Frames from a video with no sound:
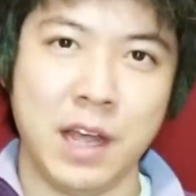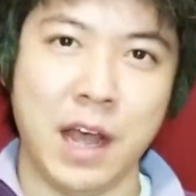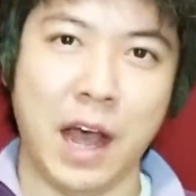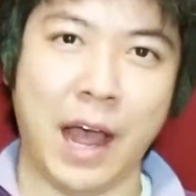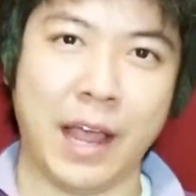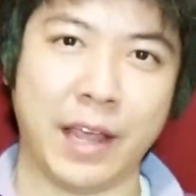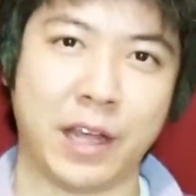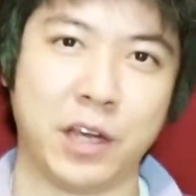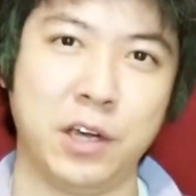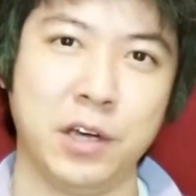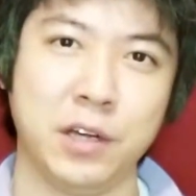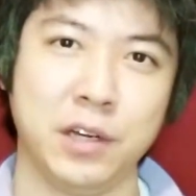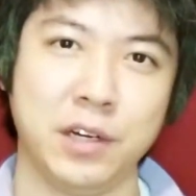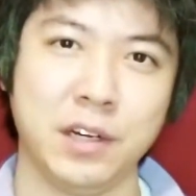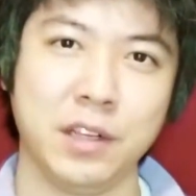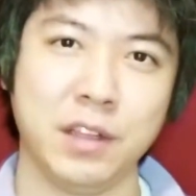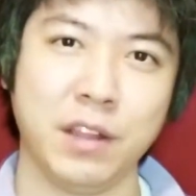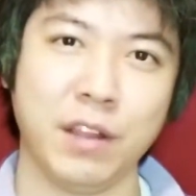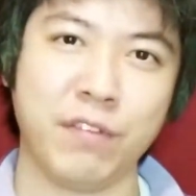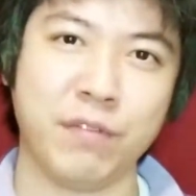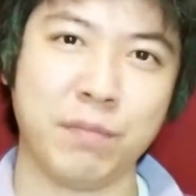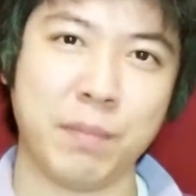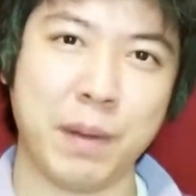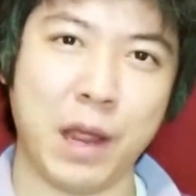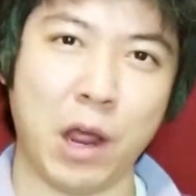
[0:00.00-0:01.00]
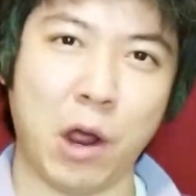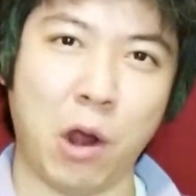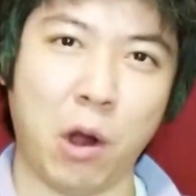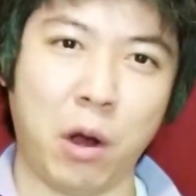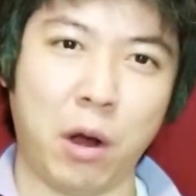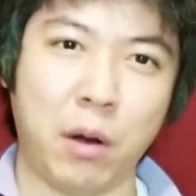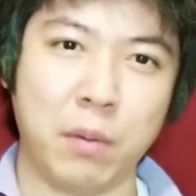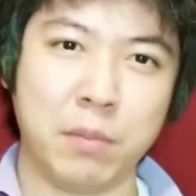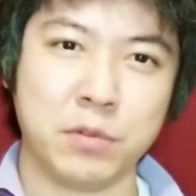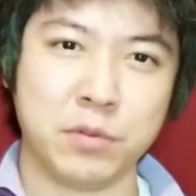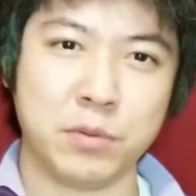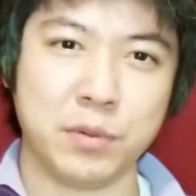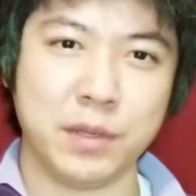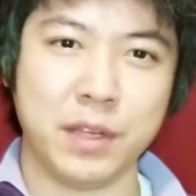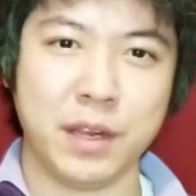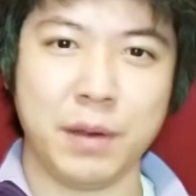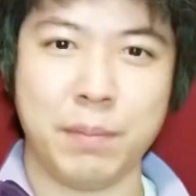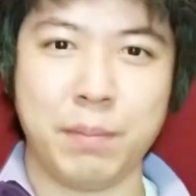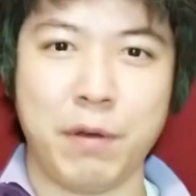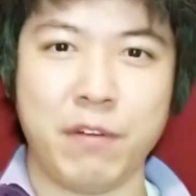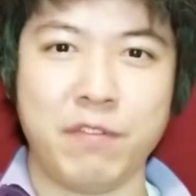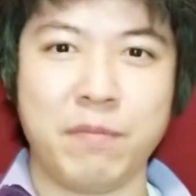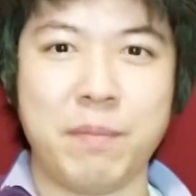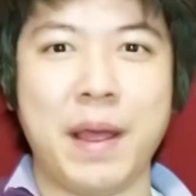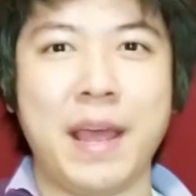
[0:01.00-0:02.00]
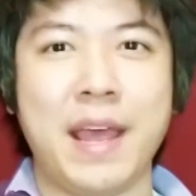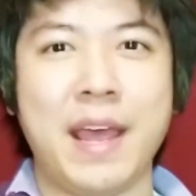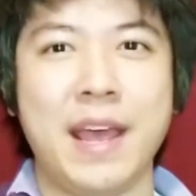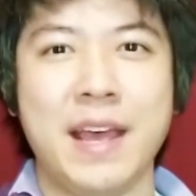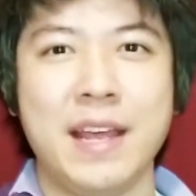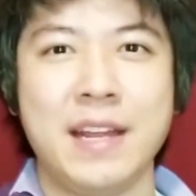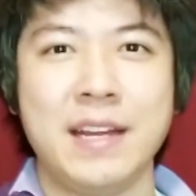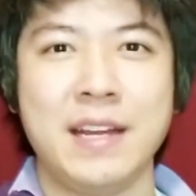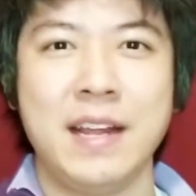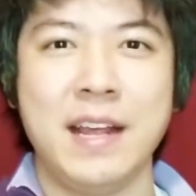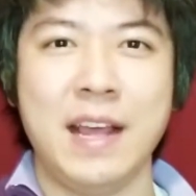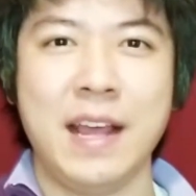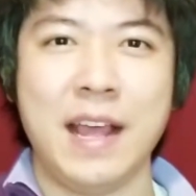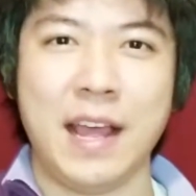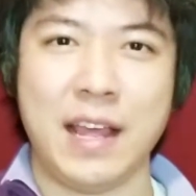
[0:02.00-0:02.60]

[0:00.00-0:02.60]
I couldn't lift my arms really above my head,